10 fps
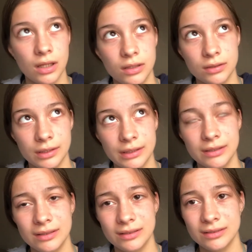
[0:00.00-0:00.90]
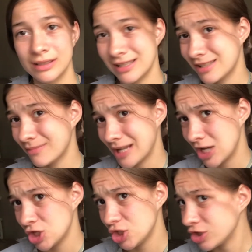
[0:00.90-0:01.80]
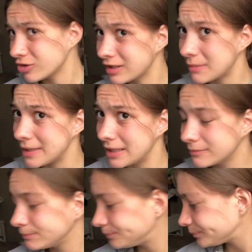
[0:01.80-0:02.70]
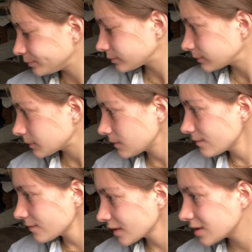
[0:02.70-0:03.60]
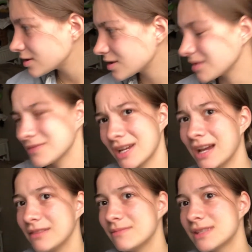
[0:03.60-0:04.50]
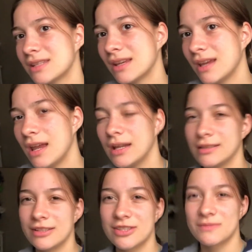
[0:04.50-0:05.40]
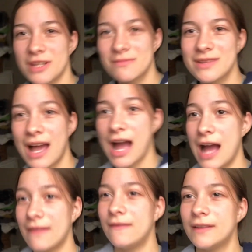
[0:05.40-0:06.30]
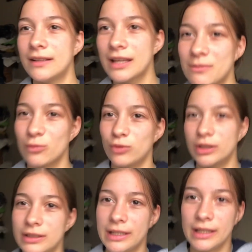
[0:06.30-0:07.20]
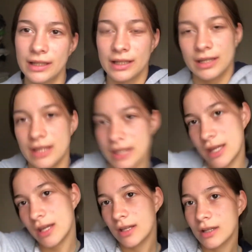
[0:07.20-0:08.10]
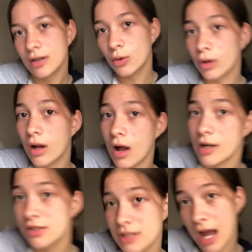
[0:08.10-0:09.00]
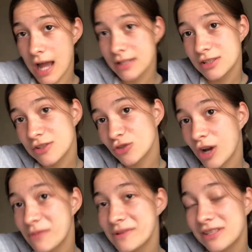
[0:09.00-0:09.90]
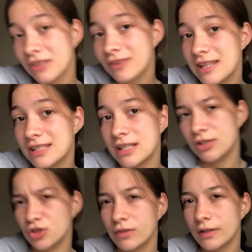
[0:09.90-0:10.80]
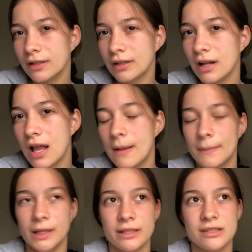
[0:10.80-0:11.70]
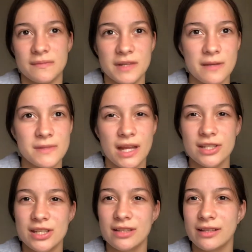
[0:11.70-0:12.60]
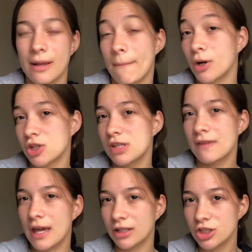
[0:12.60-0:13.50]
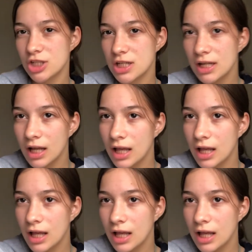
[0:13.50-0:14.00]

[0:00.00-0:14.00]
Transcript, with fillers: Like kids my age, you know what I mean? Sometimes, like sometimes I feel like I'm really, or honestly, I describe myself as an introvert, but like sometimes I just get like a burst of energy